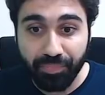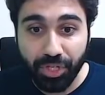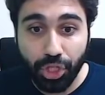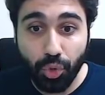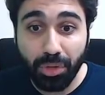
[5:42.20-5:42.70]

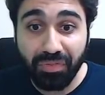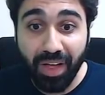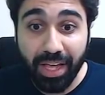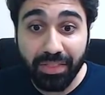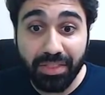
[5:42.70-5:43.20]
you will
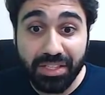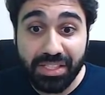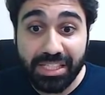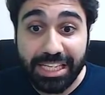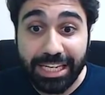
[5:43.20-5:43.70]
find
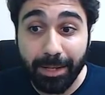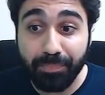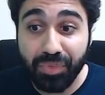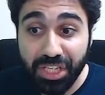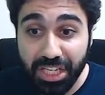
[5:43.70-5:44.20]
this
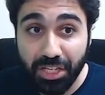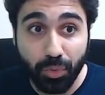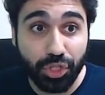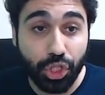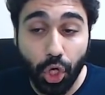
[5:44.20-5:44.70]
script here,
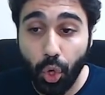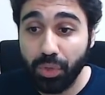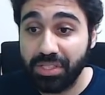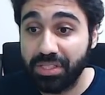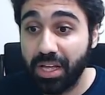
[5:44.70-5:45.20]
which
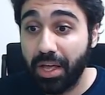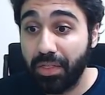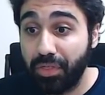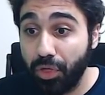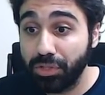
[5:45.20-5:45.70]
costs
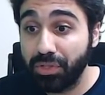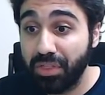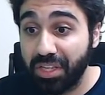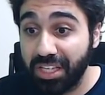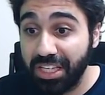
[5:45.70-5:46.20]

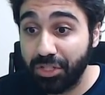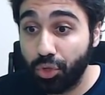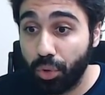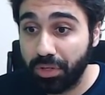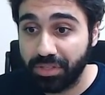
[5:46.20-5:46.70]

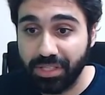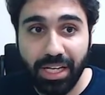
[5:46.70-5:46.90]
$33.